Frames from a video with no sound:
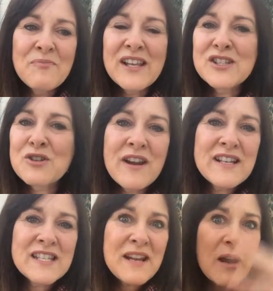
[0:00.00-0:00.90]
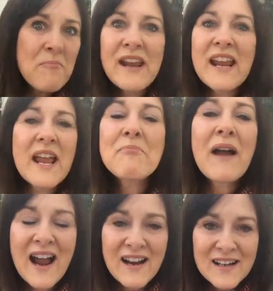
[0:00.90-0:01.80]
It's great to make a big
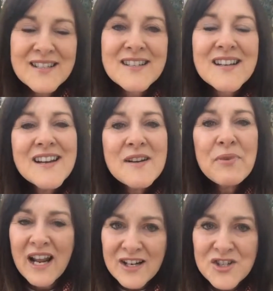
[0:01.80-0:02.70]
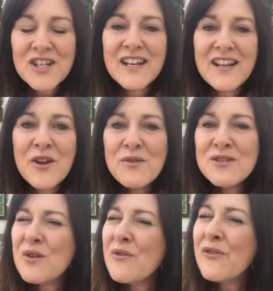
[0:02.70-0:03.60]
impact, but actually
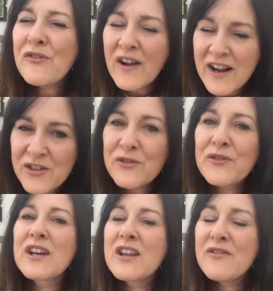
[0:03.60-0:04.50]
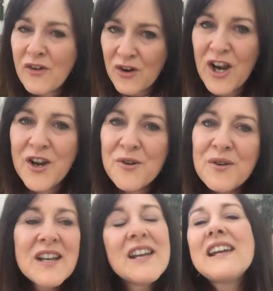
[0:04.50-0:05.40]
those who faithfully follow,
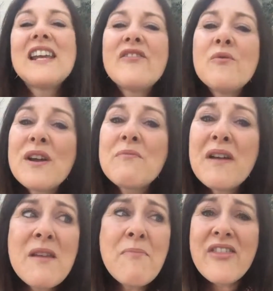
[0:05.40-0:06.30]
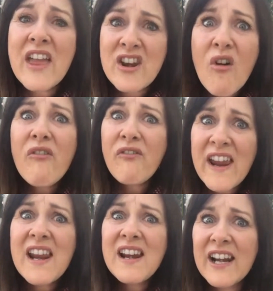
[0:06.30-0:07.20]
even when maybe they're not
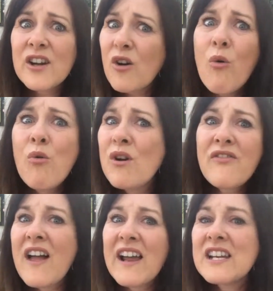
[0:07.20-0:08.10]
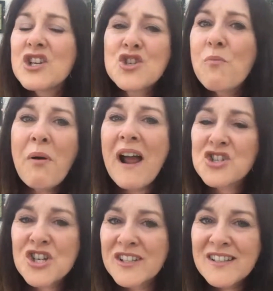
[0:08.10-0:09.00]
feeling all of that initial
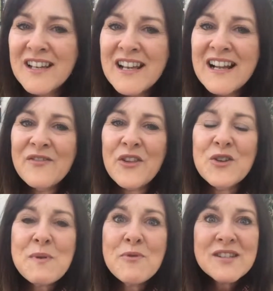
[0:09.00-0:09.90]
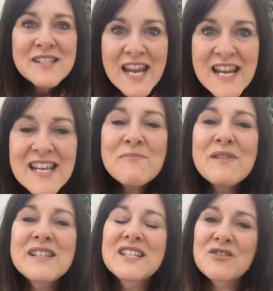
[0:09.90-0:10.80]
passion, those people who stay
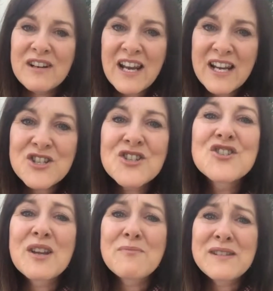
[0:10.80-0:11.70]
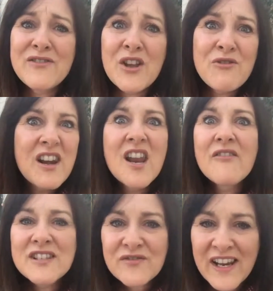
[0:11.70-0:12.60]
committed to relationships even though the love
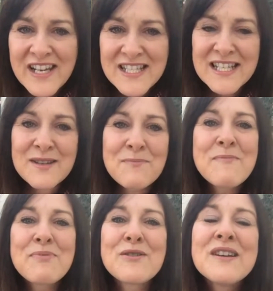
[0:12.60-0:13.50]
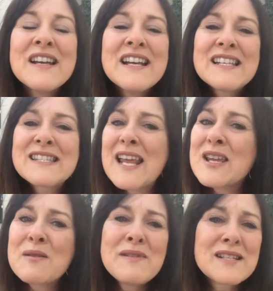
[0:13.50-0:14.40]
has faded, the people who stay
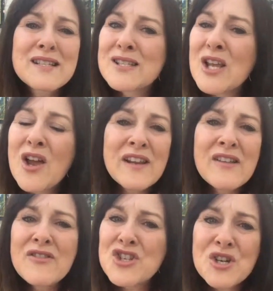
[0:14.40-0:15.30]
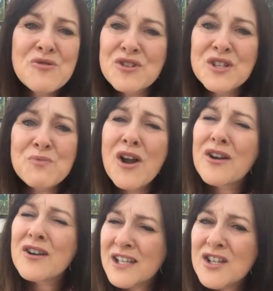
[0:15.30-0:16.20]
committed to serving in the children's work
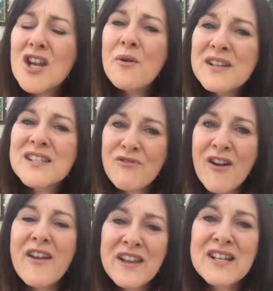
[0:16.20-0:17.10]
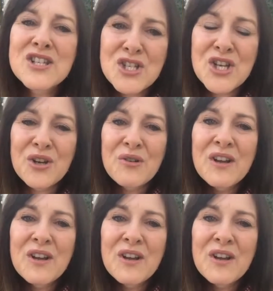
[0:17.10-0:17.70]
because they know it's the right thing to do,